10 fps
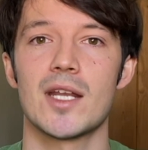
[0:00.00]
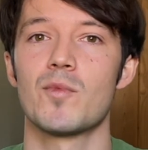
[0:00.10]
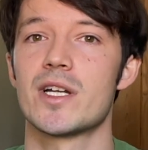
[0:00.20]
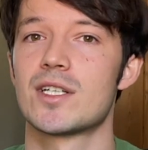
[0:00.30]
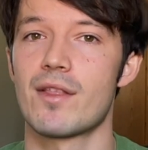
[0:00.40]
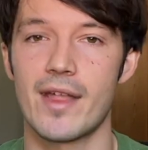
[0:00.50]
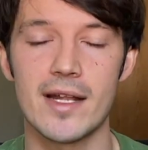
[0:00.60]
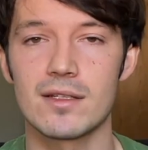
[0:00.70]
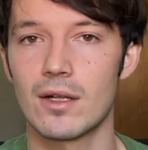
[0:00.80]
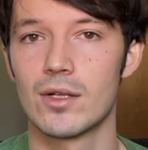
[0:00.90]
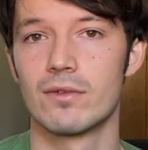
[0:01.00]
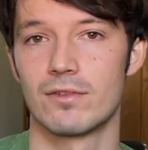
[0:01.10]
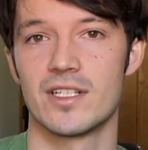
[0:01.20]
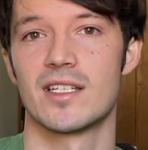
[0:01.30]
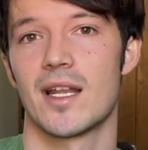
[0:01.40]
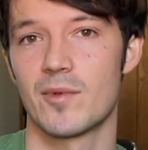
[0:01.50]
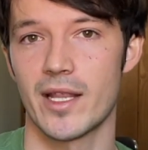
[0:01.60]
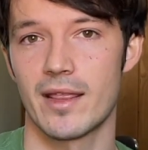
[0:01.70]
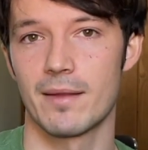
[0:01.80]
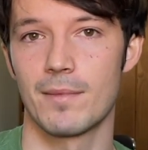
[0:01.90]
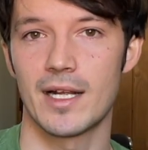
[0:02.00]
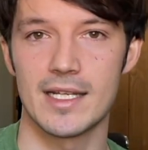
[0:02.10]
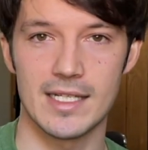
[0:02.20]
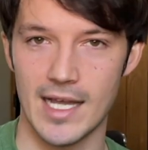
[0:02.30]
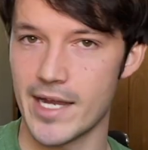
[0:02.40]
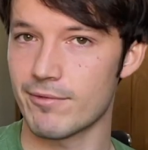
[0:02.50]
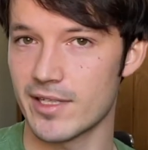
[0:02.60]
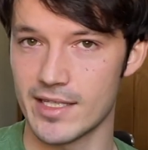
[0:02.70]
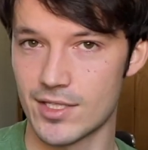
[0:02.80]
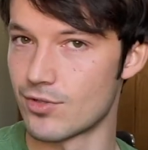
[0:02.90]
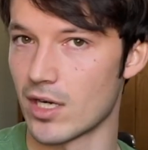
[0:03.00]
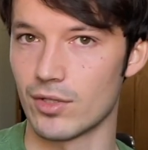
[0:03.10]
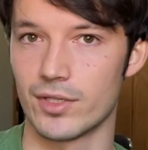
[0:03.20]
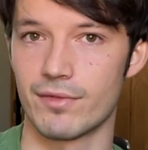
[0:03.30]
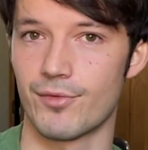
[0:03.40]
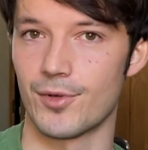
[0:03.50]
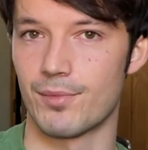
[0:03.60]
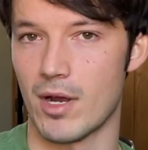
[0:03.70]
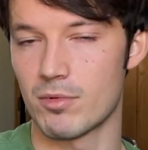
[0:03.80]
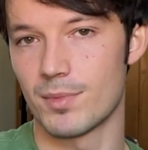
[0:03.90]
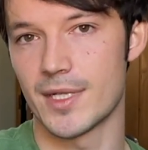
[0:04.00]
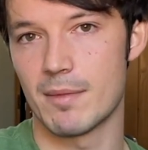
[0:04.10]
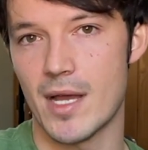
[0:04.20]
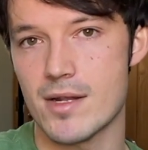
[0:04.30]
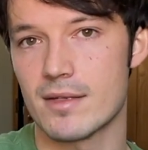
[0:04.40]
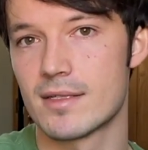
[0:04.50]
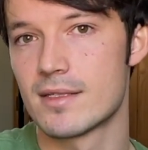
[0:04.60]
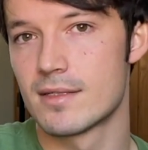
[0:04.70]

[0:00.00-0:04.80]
which that's all over and done with, because I really struggled for probably about,